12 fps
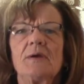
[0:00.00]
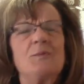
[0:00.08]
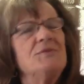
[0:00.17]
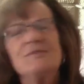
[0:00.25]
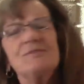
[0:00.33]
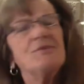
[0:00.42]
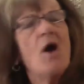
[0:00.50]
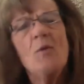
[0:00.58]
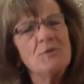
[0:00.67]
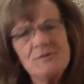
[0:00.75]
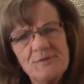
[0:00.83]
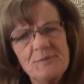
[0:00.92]
which is
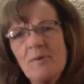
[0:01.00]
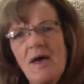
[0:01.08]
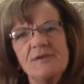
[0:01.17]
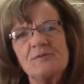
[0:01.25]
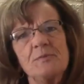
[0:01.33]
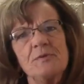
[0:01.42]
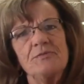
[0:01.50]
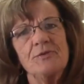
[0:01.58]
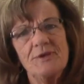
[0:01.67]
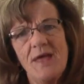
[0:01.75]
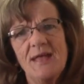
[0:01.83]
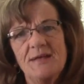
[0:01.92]
almost impossible
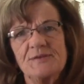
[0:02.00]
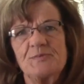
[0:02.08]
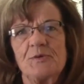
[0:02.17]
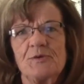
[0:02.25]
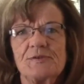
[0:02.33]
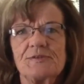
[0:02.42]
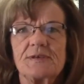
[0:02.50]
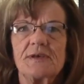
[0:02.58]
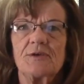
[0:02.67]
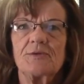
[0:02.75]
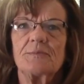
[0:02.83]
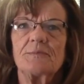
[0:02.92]
for a non-experienced cleaner.